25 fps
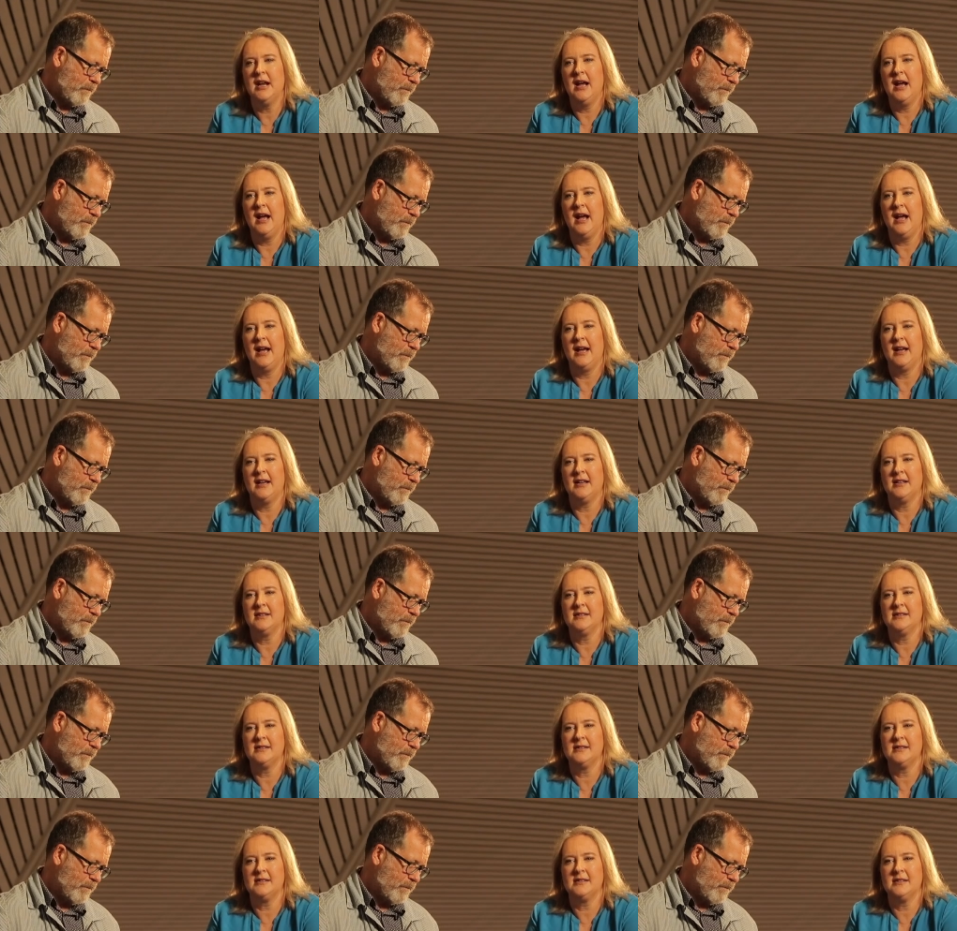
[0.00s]

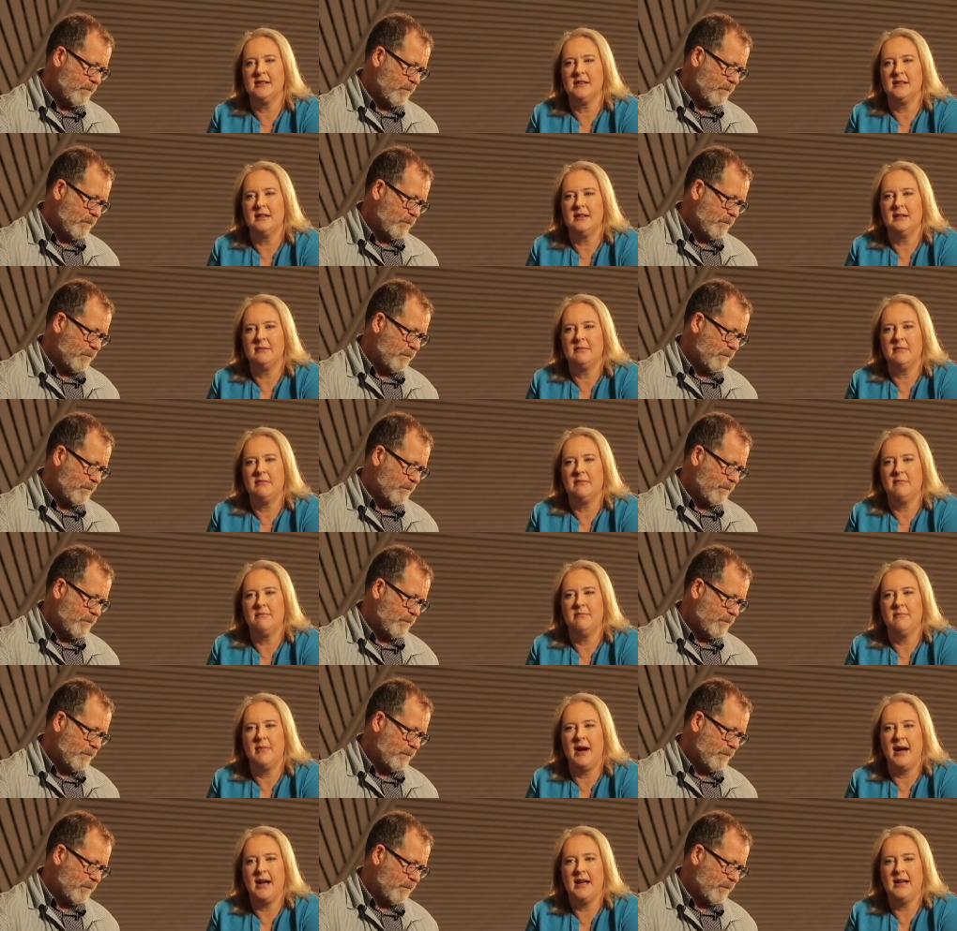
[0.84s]
Speaker 1: has
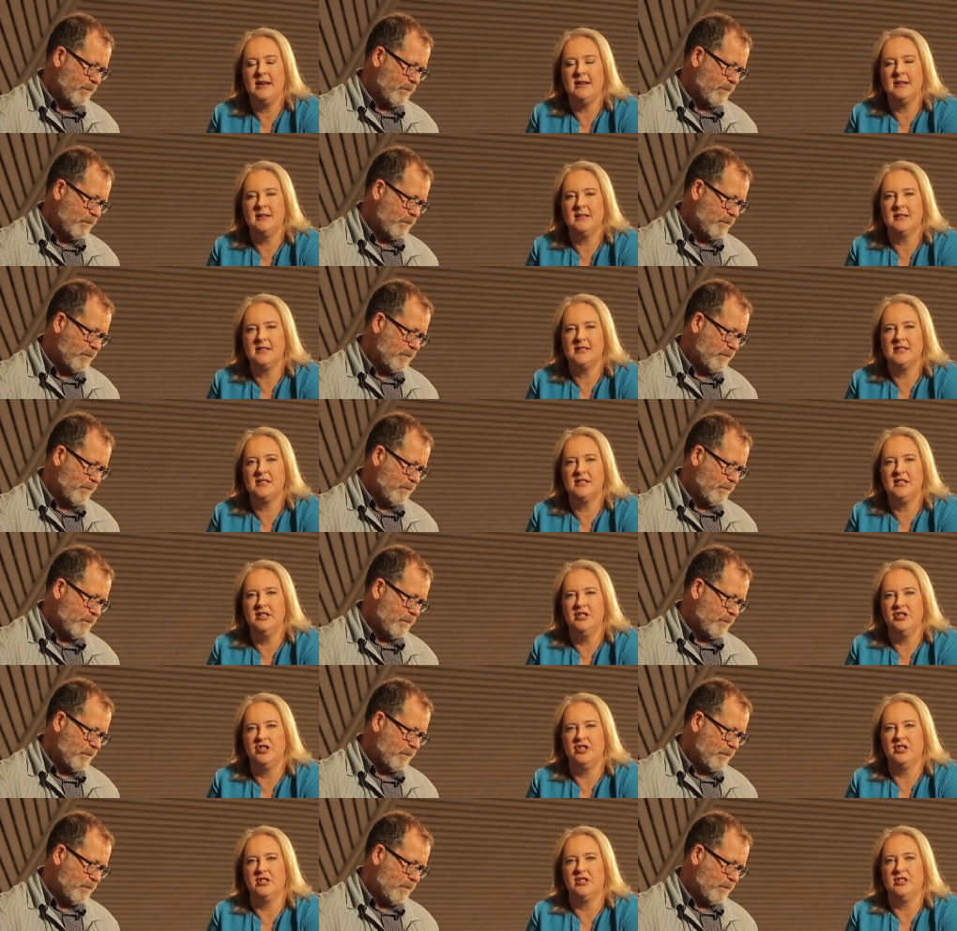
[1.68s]
made a
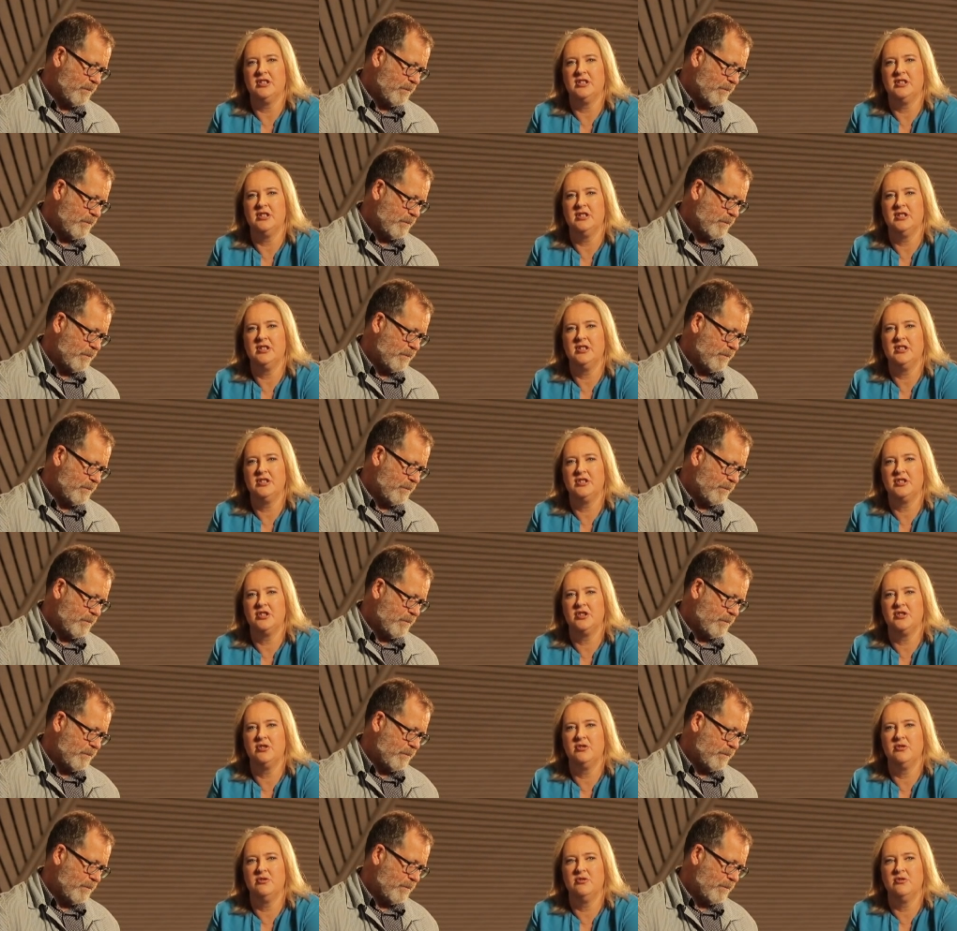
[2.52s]
decision
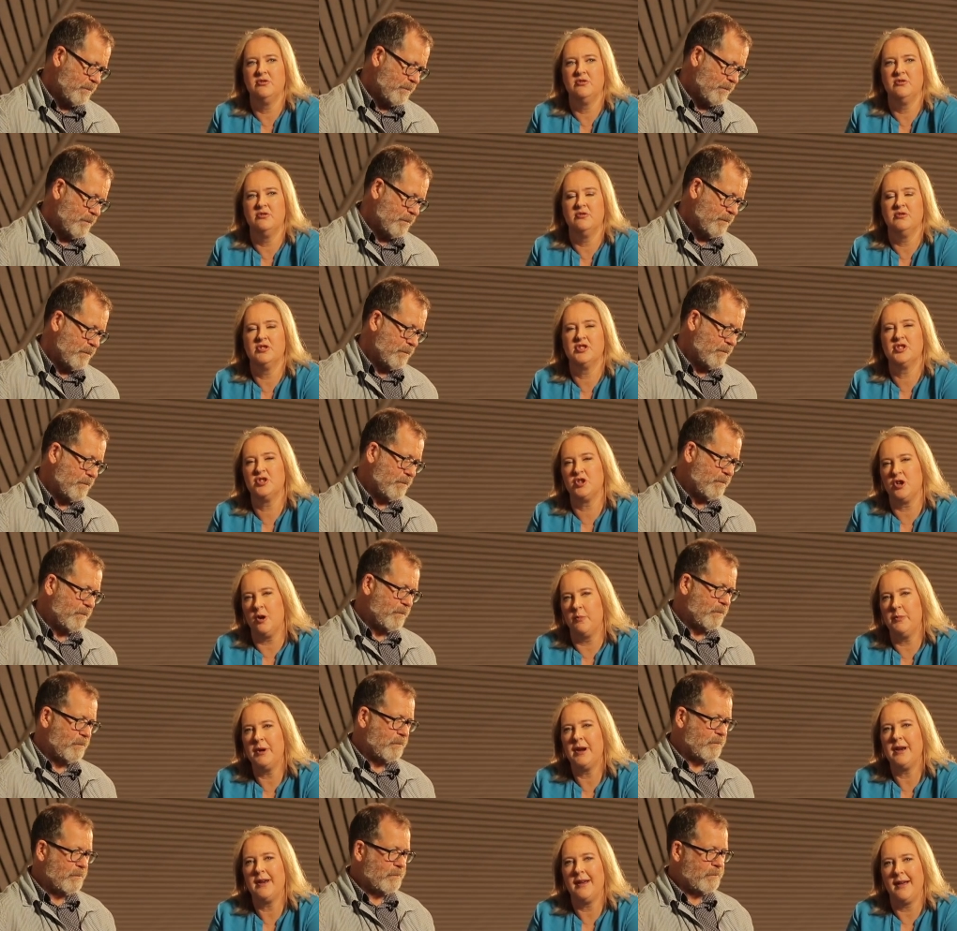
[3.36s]
to
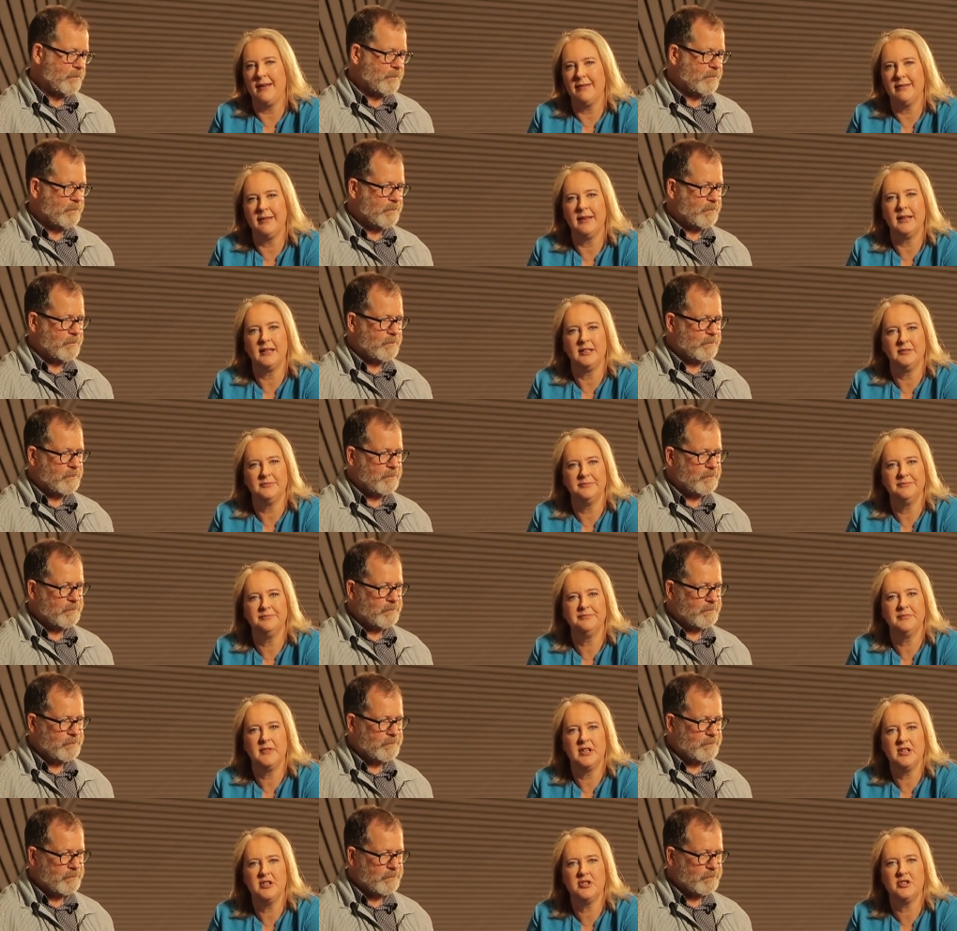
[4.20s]
stop at nothing
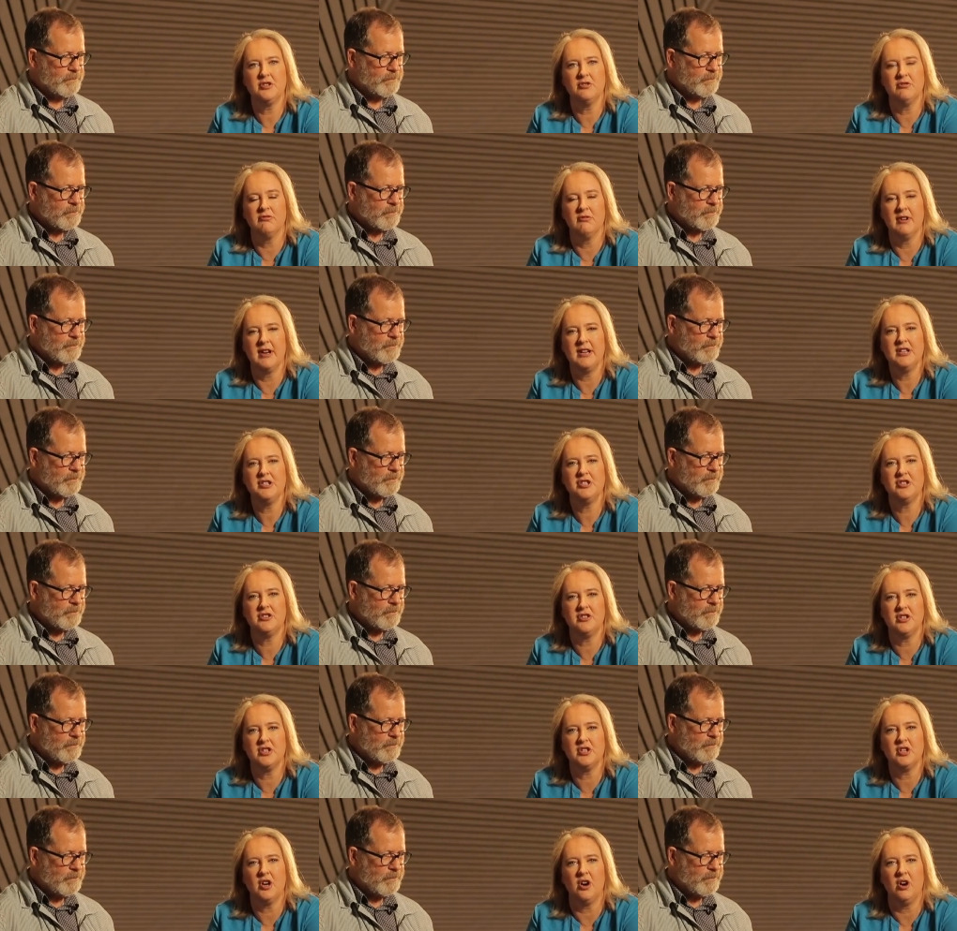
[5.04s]
to reach
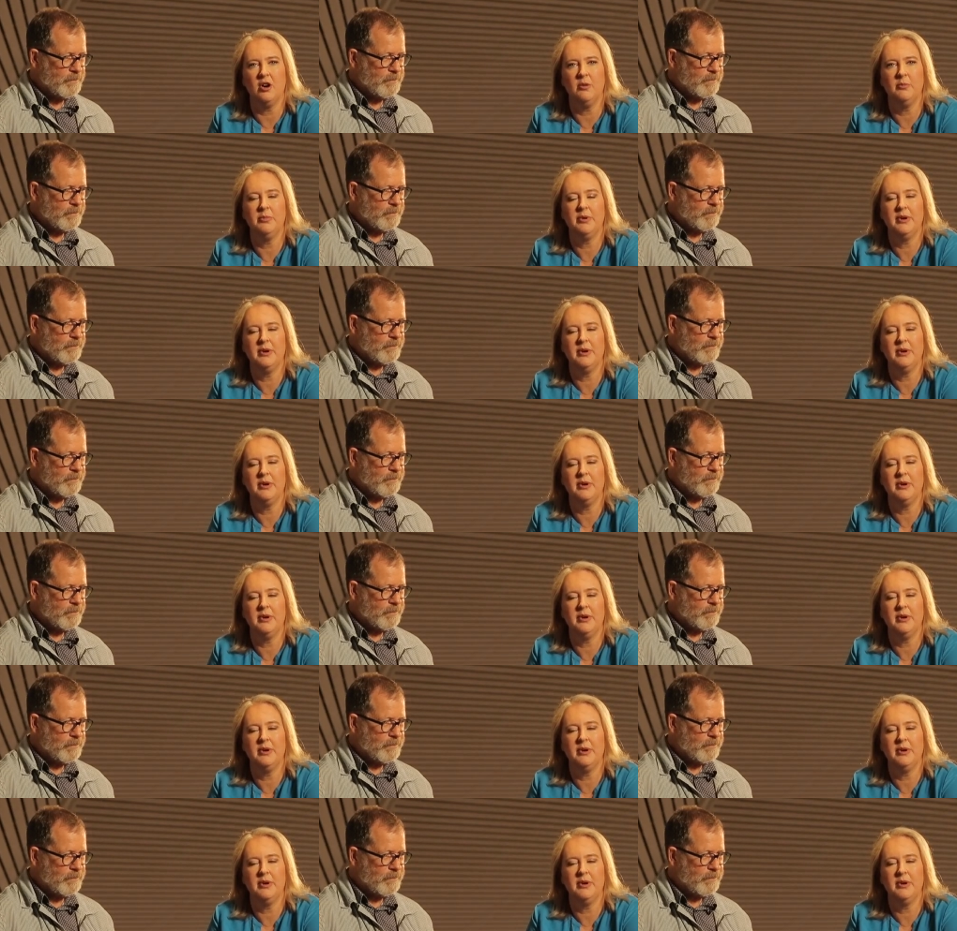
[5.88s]
the top.